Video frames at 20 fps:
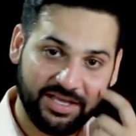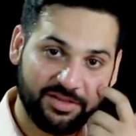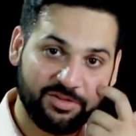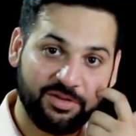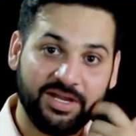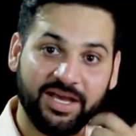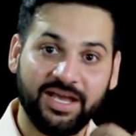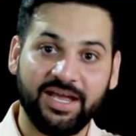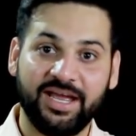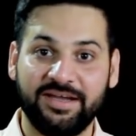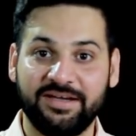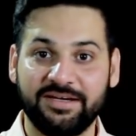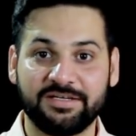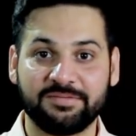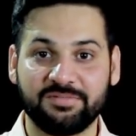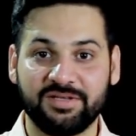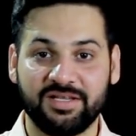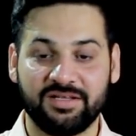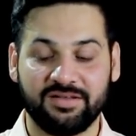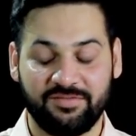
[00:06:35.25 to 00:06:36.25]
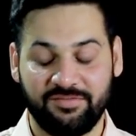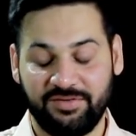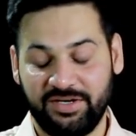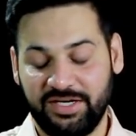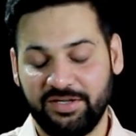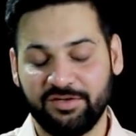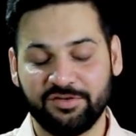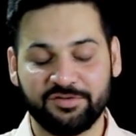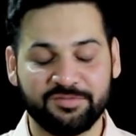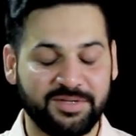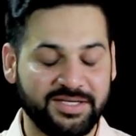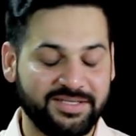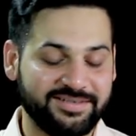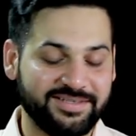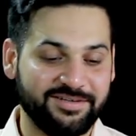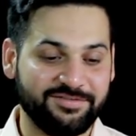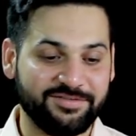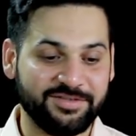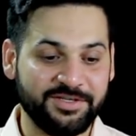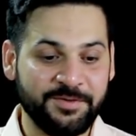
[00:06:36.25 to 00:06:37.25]
actually I edit the videos
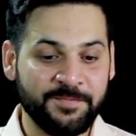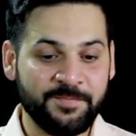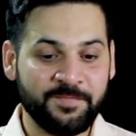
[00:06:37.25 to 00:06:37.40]
myself